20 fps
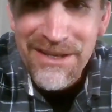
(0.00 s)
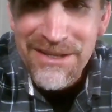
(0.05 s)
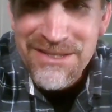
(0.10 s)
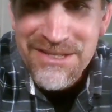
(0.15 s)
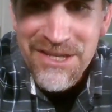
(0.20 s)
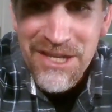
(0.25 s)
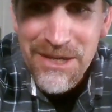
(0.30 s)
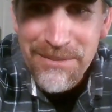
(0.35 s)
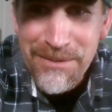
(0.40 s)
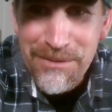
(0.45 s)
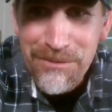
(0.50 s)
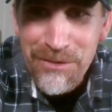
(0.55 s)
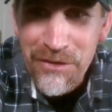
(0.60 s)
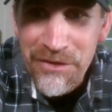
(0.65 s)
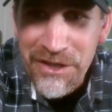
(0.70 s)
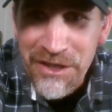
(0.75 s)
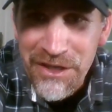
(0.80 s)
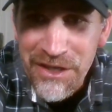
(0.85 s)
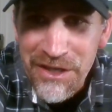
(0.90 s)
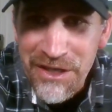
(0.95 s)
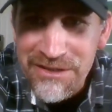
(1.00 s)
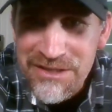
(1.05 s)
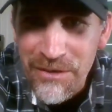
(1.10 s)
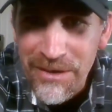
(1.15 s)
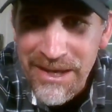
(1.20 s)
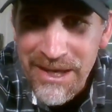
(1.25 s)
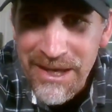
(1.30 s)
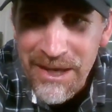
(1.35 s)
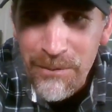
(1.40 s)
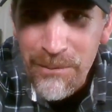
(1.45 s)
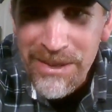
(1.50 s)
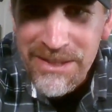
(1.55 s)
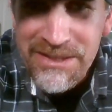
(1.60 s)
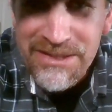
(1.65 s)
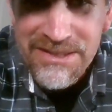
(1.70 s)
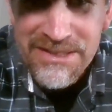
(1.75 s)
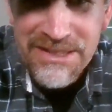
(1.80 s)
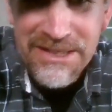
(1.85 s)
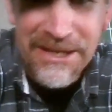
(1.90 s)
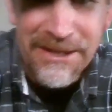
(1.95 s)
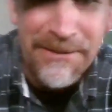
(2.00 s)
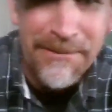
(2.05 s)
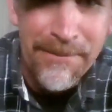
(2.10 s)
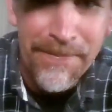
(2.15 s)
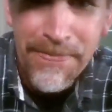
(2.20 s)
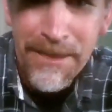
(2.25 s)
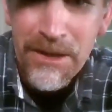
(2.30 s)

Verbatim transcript: It's going to be really good too. I can't wait to see.